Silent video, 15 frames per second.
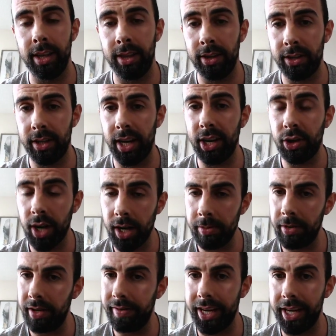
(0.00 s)
there's
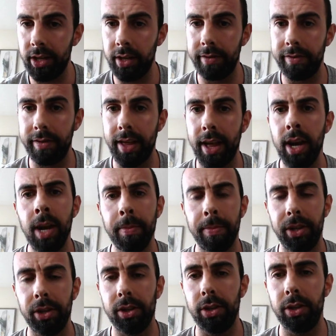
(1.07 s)
incredible advantages for that, but
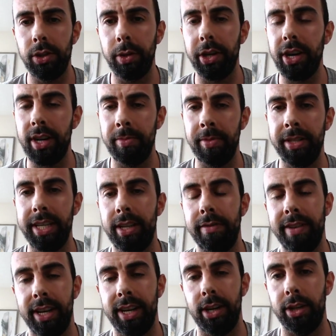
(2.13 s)
there's also incredible
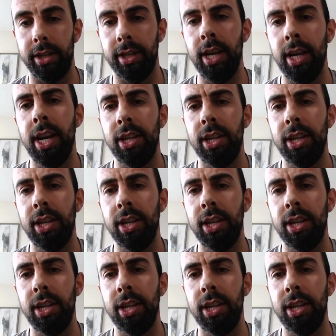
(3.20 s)
disadvantages.